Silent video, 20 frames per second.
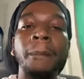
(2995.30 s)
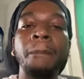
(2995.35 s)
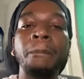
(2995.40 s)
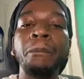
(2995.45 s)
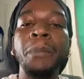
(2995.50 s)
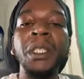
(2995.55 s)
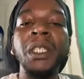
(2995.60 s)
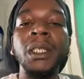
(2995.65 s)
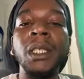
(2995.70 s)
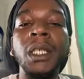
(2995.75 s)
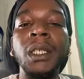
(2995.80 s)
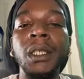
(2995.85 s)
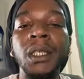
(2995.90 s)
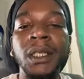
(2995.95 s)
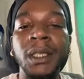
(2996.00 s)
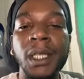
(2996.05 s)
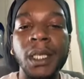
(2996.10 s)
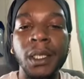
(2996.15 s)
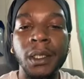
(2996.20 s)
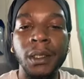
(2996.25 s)
but to
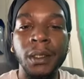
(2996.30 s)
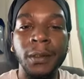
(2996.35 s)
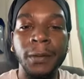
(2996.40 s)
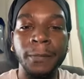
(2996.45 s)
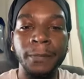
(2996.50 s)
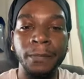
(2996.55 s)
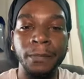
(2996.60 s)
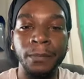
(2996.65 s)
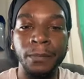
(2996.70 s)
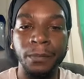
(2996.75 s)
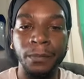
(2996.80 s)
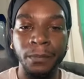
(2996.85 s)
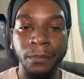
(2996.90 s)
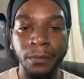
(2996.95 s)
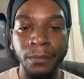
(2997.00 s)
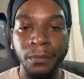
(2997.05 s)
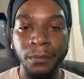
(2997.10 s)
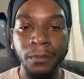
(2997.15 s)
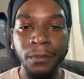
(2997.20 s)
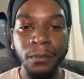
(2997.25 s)
understand
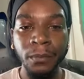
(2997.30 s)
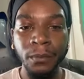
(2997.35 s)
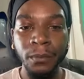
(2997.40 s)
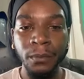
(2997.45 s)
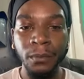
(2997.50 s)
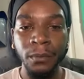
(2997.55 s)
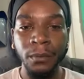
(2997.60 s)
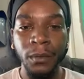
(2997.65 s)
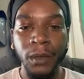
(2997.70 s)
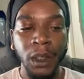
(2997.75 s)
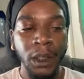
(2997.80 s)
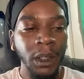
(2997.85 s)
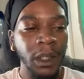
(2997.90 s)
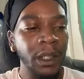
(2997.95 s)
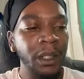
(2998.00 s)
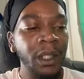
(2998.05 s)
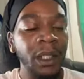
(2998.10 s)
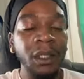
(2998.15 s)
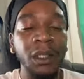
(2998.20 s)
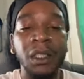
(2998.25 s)
it.
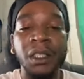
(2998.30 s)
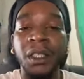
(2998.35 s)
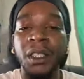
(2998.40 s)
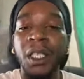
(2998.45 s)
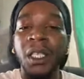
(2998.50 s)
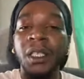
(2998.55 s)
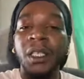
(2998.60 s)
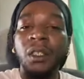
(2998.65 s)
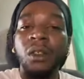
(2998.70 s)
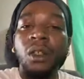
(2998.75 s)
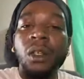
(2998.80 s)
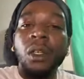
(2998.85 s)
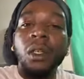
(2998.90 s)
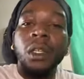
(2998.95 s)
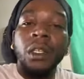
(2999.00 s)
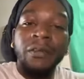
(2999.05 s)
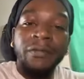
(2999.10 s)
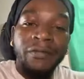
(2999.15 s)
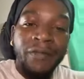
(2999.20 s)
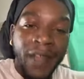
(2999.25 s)
And understand it
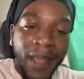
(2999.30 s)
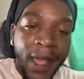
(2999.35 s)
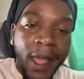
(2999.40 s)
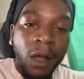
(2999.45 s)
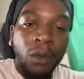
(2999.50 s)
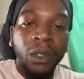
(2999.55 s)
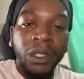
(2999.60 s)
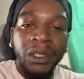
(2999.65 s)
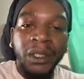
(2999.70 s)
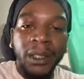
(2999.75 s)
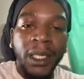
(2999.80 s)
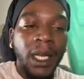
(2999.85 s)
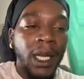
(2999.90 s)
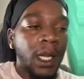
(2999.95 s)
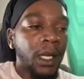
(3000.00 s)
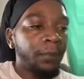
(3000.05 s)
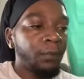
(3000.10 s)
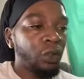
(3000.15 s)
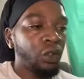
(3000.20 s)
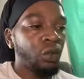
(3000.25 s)
now it's
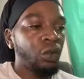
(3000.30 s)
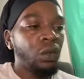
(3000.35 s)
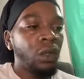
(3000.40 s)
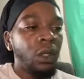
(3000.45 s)
time to